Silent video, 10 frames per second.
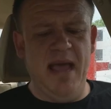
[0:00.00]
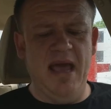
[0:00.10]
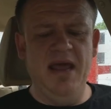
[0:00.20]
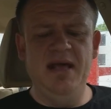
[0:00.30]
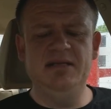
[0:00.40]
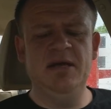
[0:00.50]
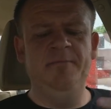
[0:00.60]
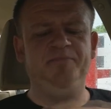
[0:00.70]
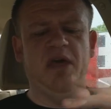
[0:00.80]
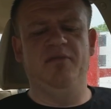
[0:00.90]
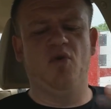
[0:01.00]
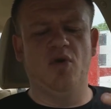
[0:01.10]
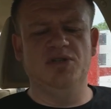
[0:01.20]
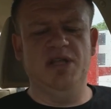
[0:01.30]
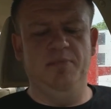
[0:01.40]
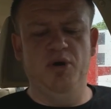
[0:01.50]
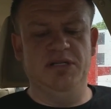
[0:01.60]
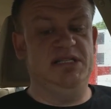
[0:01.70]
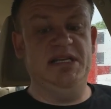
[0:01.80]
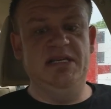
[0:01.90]
mayonnaise. And of course they
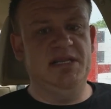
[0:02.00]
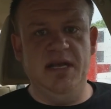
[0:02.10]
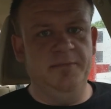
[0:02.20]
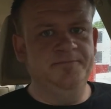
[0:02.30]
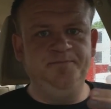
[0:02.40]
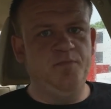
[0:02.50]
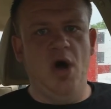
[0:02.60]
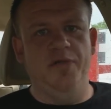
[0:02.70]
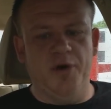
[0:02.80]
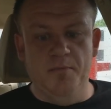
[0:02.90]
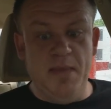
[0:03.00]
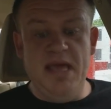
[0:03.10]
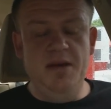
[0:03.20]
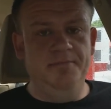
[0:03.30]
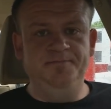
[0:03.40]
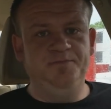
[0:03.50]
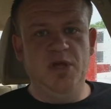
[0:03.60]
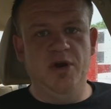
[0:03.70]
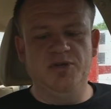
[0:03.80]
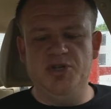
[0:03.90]
put seasoning on their meat,
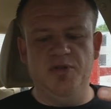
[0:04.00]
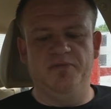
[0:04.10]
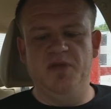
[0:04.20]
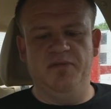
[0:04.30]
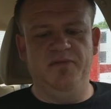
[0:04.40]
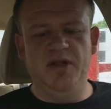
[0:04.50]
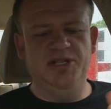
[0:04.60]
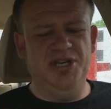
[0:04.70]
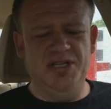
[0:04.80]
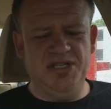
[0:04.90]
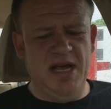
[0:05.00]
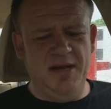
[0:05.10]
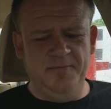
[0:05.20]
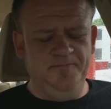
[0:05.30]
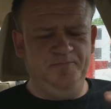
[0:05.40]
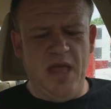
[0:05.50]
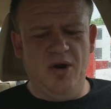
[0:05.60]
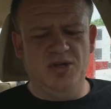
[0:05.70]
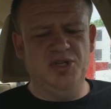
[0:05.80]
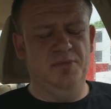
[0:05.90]
you know, so the, the Philly cheesesteak
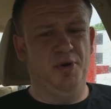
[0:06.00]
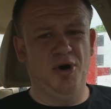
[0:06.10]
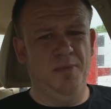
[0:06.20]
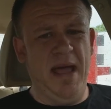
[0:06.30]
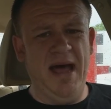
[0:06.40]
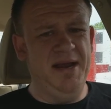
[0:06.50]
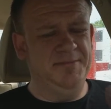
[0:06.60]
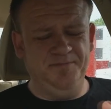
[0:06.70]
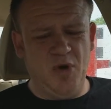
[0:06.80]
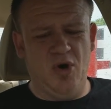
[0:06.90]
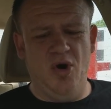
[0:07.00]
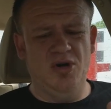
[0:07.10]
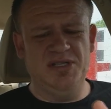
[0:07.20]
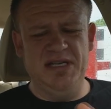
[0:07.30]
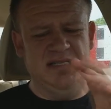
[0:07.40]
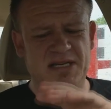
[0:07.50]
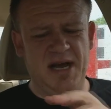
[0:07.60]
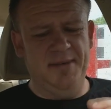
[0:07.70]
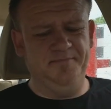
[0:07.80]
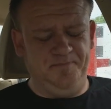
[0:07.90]
and also the burger patty are all seasoned
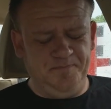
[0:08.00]
up.